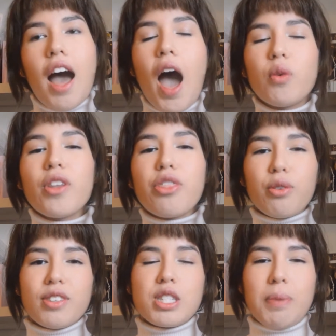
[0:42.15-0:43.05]
I went
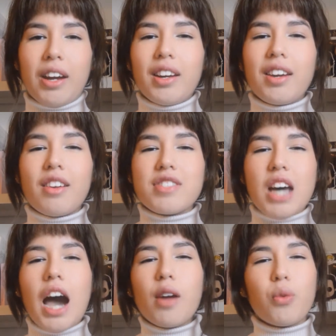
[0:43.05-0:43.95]
through this period of
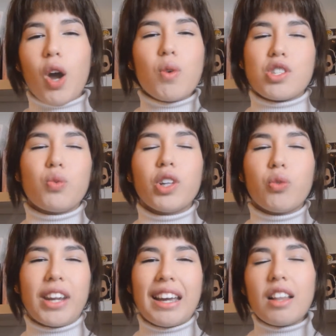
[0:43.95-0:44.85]
time where I wasn't really
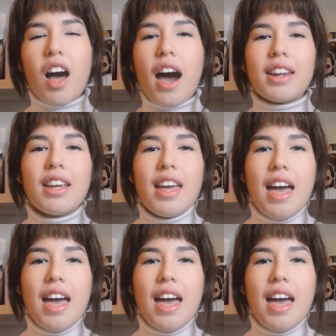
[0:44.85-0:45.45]
reading a lot,